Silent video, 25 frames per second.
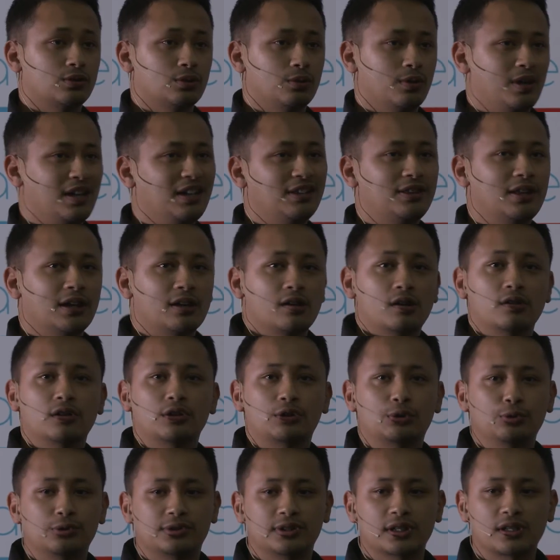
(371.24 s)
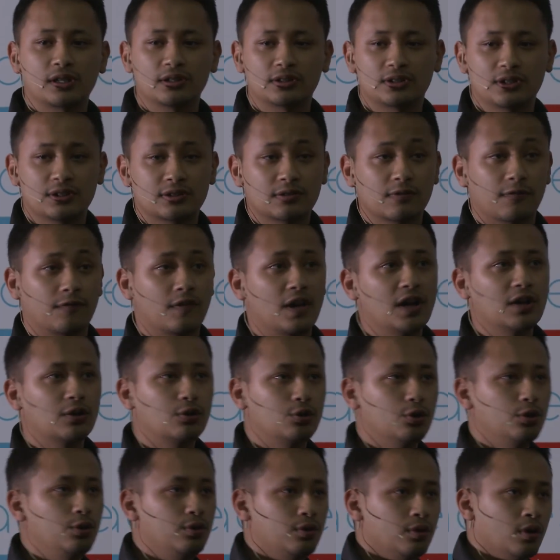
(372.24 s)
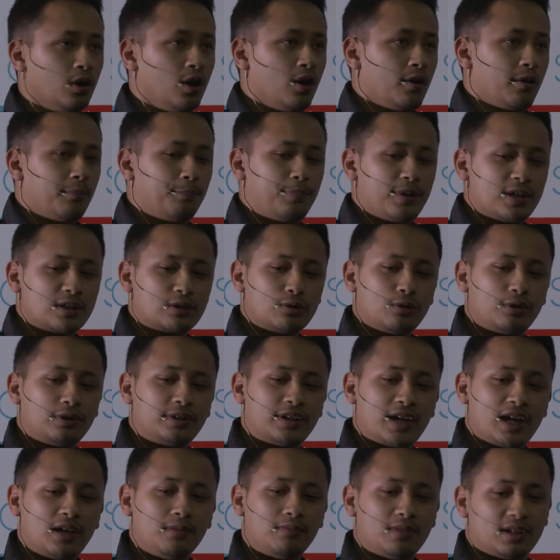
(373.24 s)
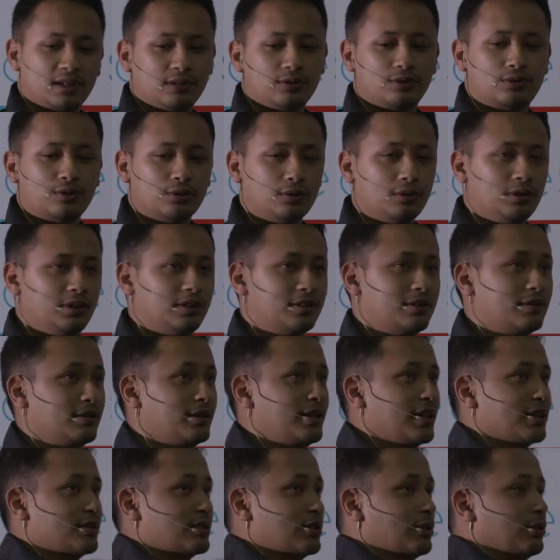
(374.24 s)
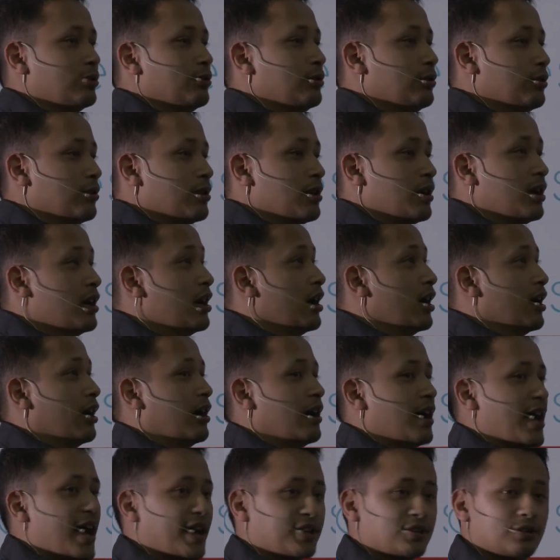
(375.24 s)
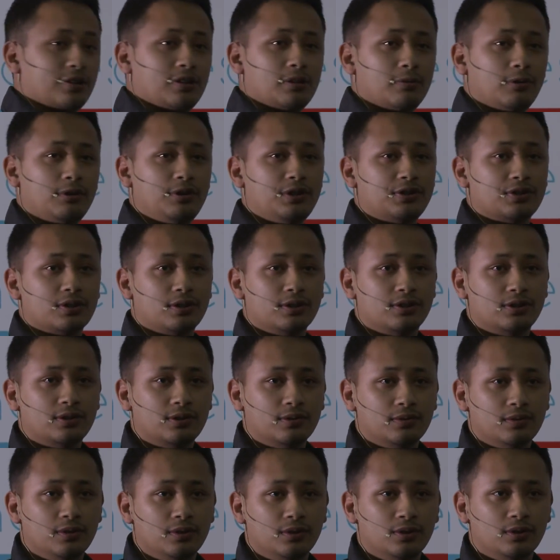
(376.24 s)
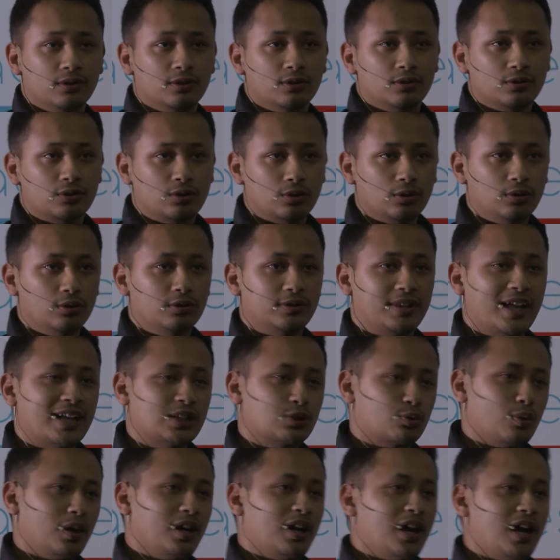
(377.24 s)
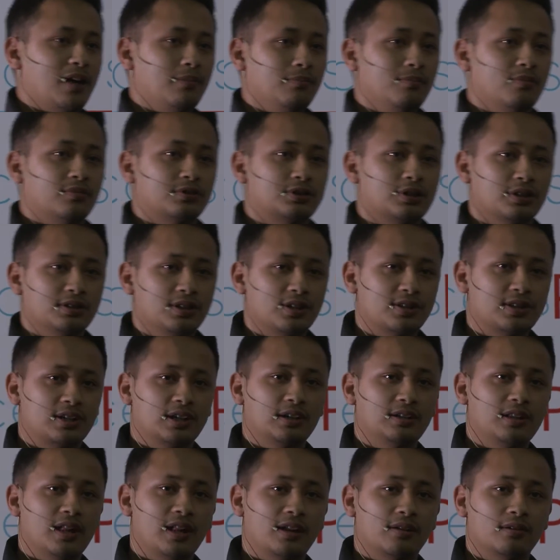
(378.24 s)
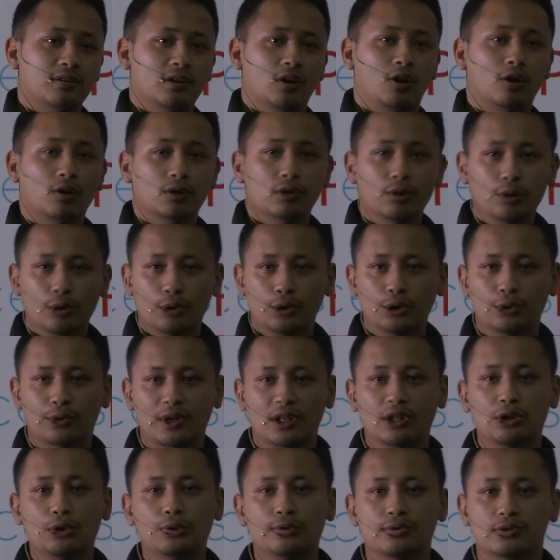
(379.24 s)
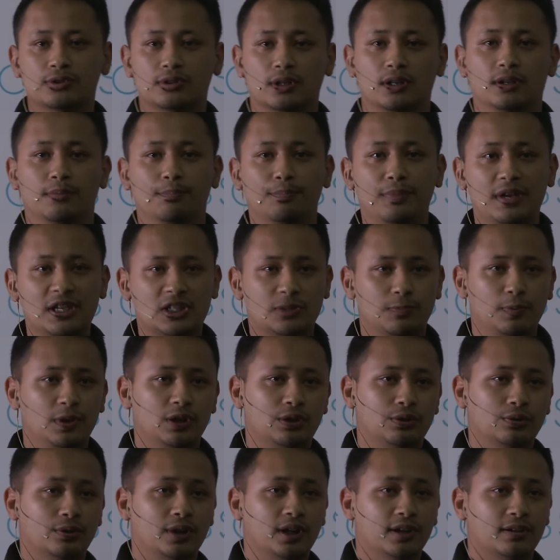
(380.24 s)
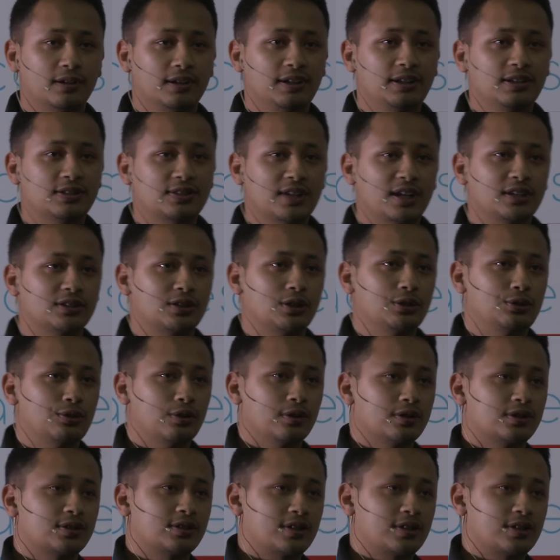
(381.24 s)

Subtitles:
So anything under 2 seconds is a very good page load time, and so it gets you actionable results. So that's why I'm suggesting that although you can use page speed to get insights into